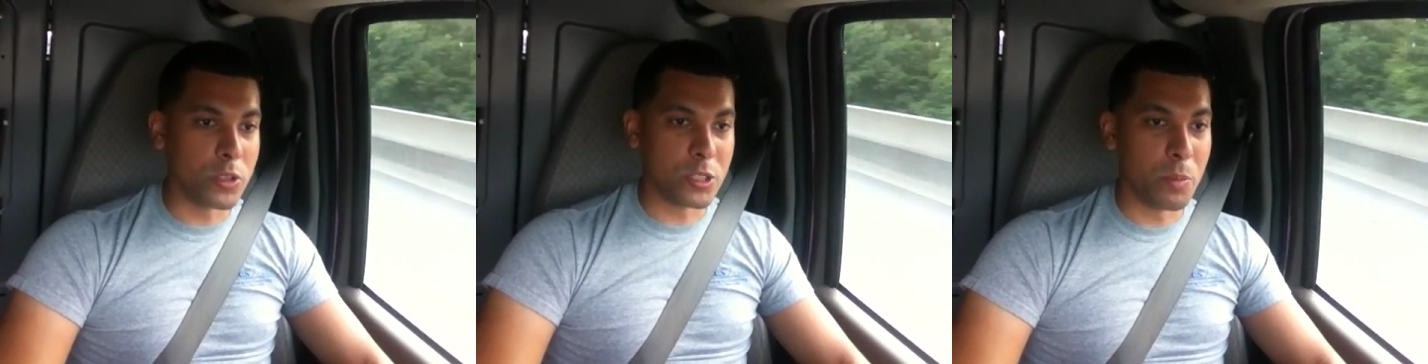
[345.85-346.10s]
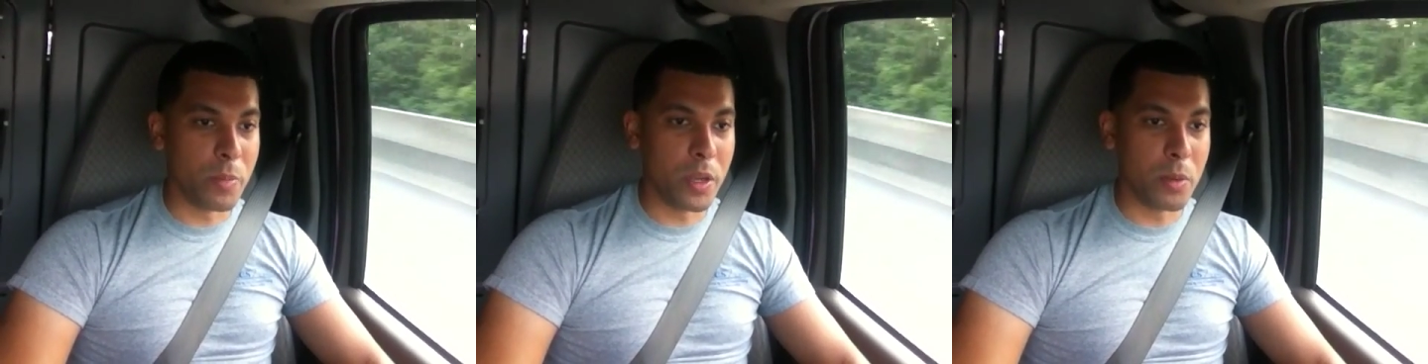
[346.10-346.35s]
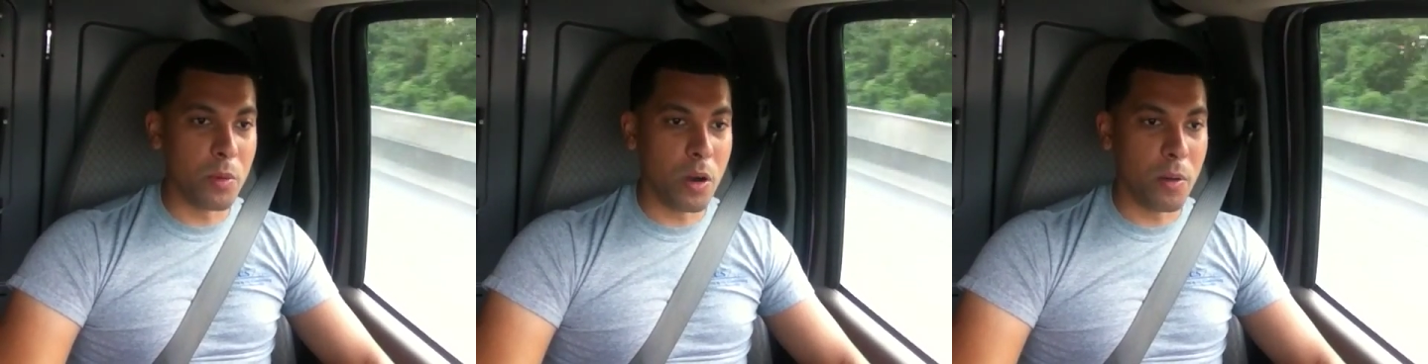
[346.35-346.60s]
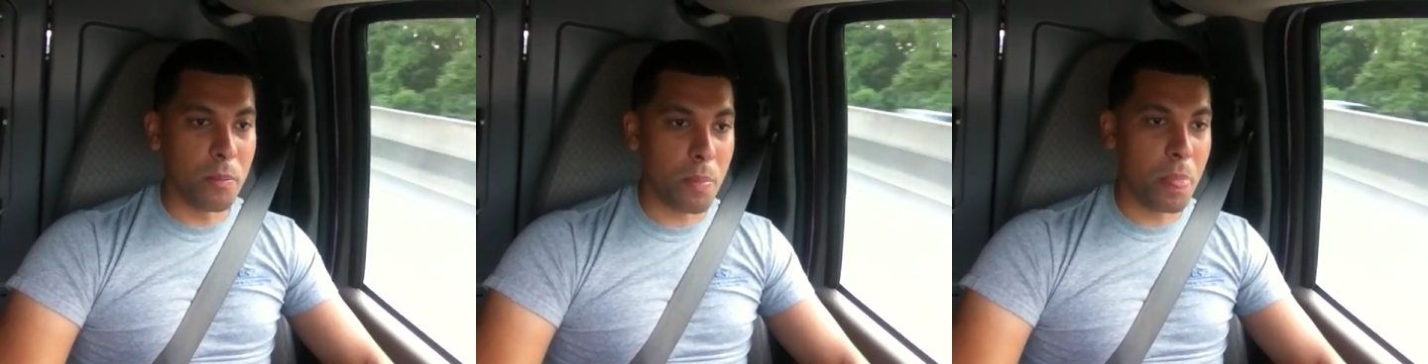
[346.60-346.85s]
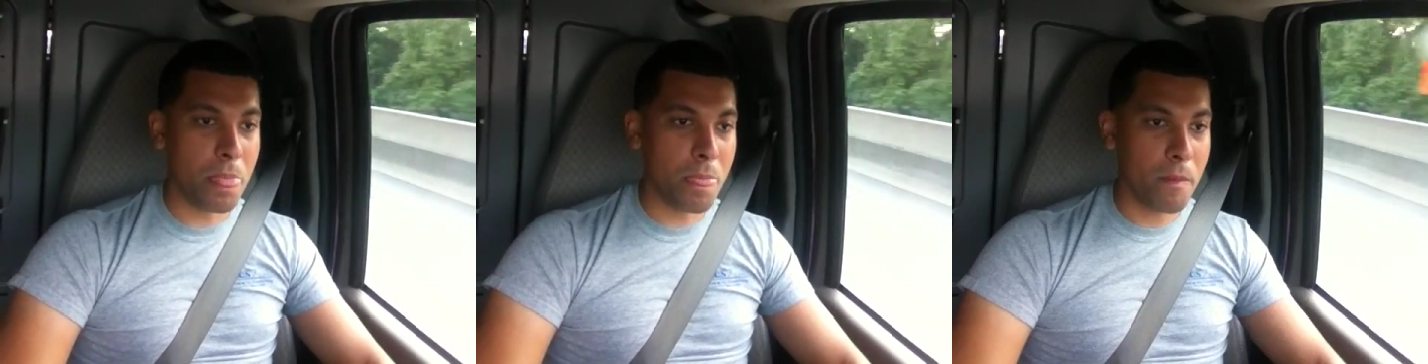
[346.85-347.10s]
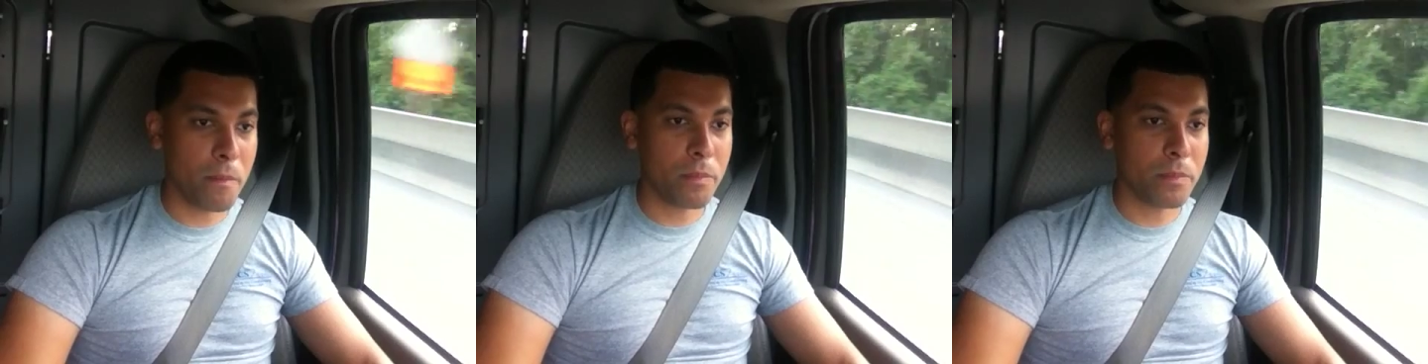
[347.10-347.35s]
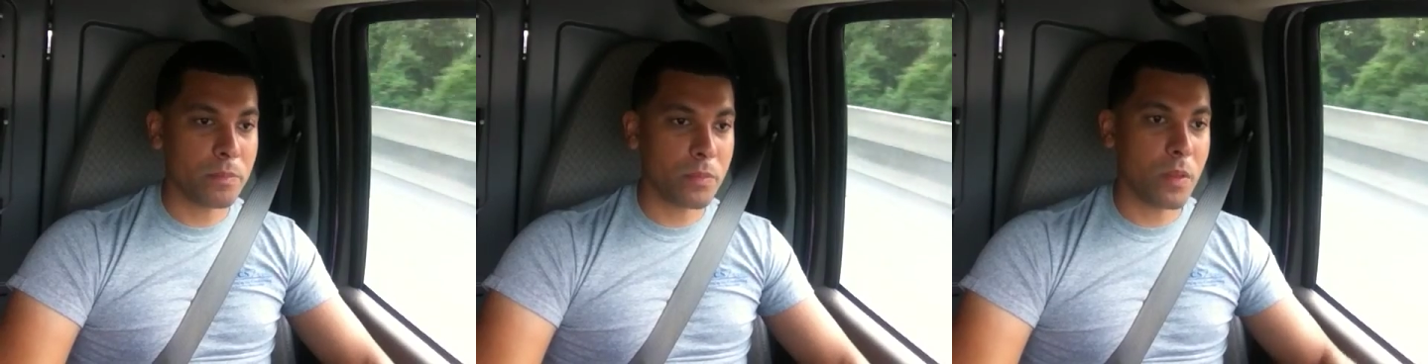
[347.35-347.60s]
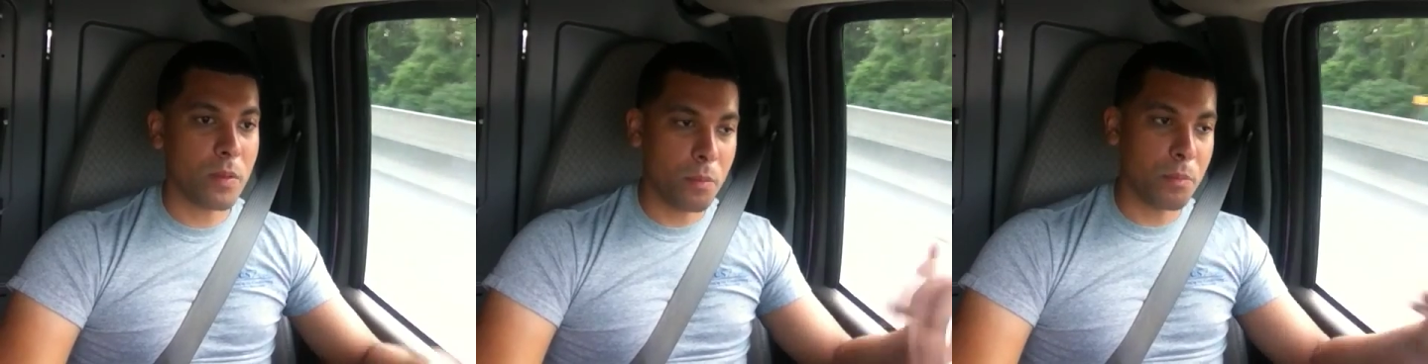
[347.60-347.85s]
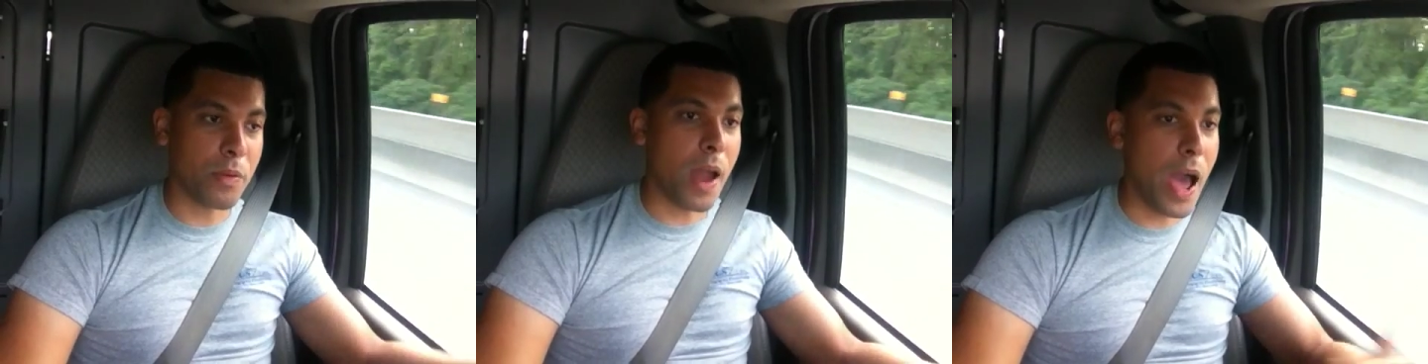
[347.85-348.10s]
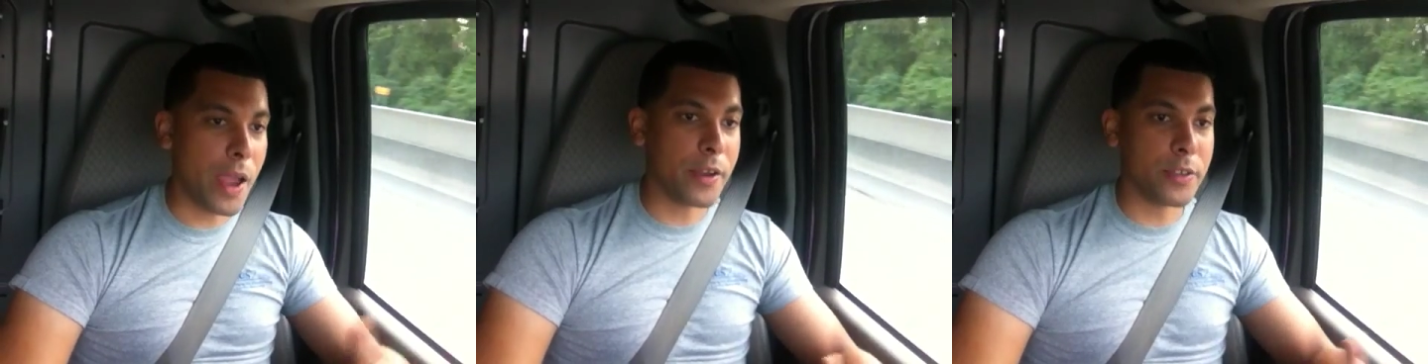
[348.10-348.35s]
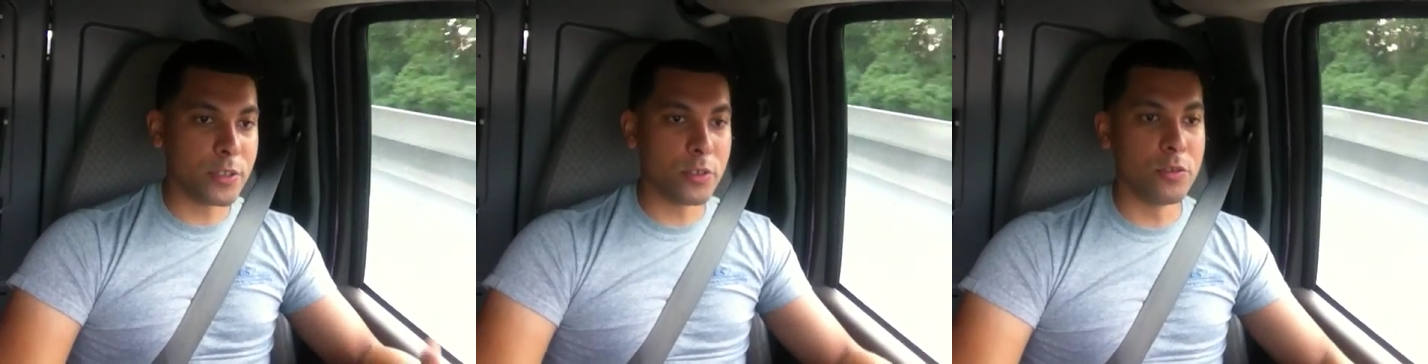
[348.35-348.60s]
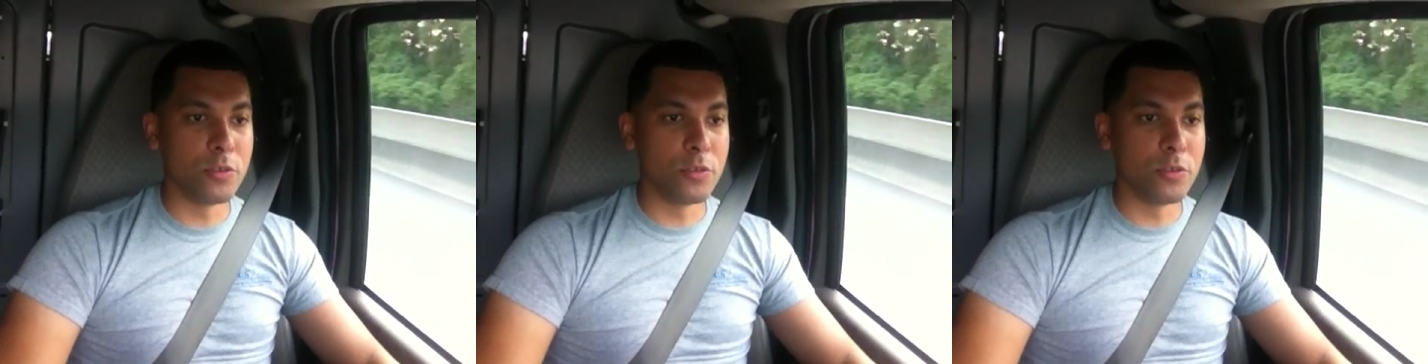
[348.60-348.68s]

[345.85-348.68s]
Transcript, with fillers: which the minimum prior to